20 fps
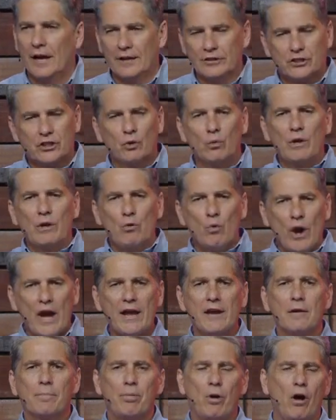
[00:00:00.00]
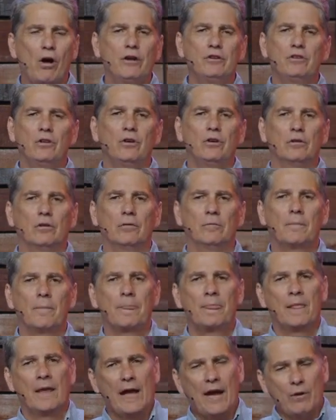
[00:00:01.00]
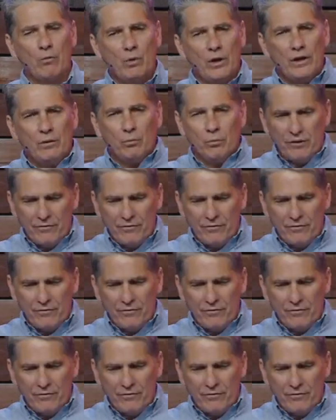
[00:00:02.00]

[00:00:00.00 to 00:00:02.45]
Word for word: And so we wait upon you and we,